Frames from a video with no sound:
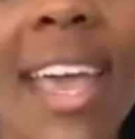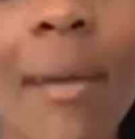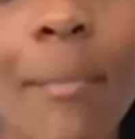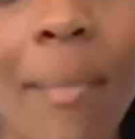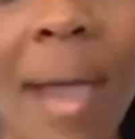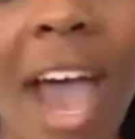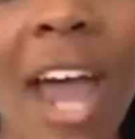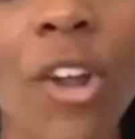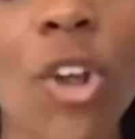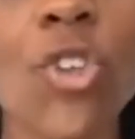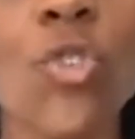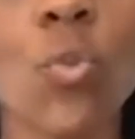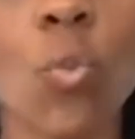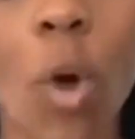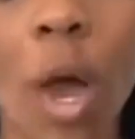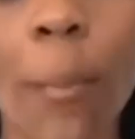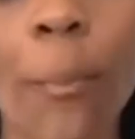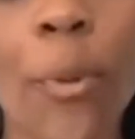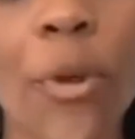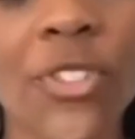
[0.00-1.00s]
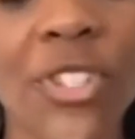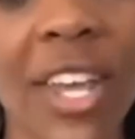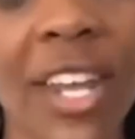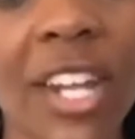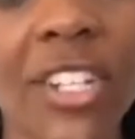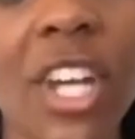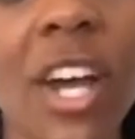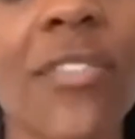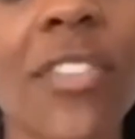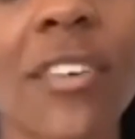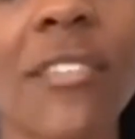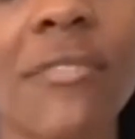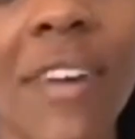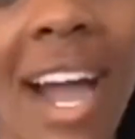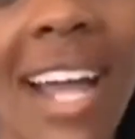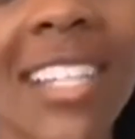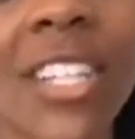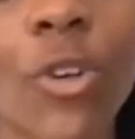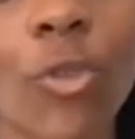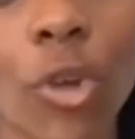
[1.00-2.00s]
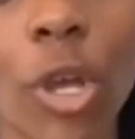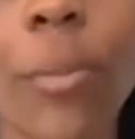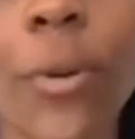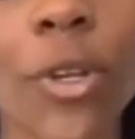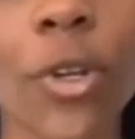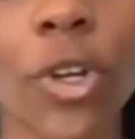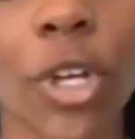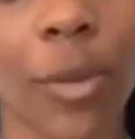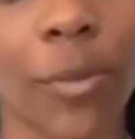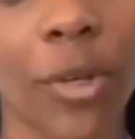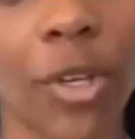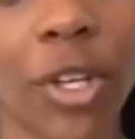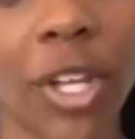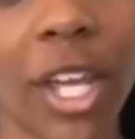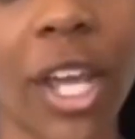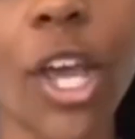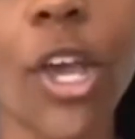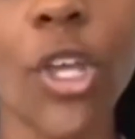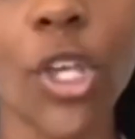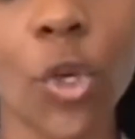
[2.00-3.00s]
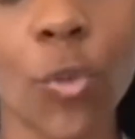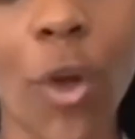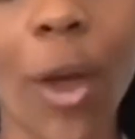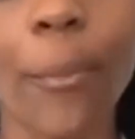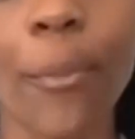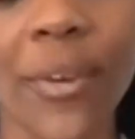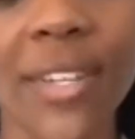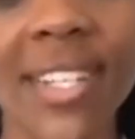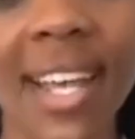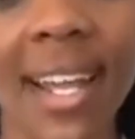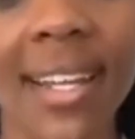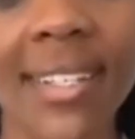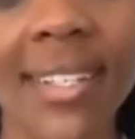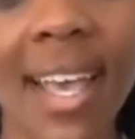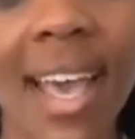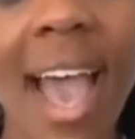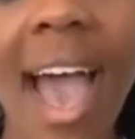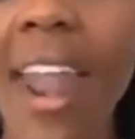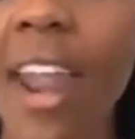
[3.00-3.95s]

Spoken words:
It matters what percentage of the violent criminal community you represent.